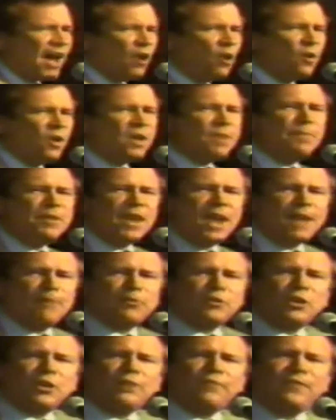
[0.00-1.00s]
only be able
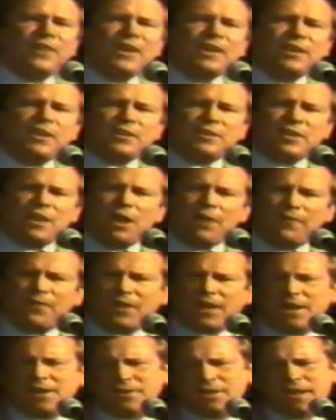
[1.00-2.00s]
to defend itself
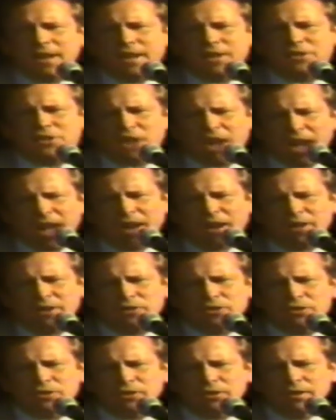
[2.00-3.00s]
against any
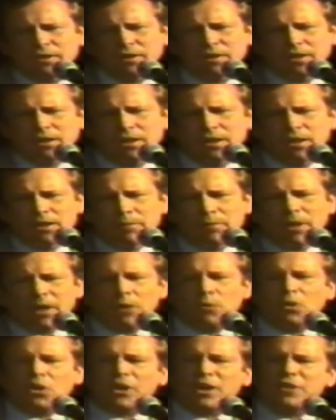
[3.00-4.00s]
challenge, but
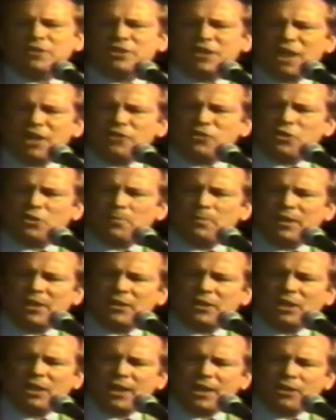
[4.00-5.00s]
it will continue to be
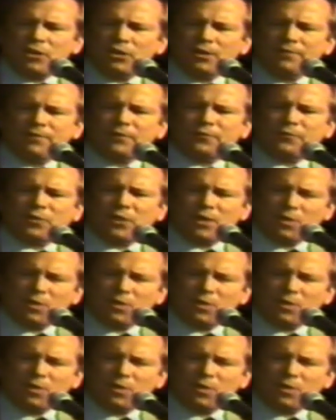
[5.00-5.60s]
the leader of the free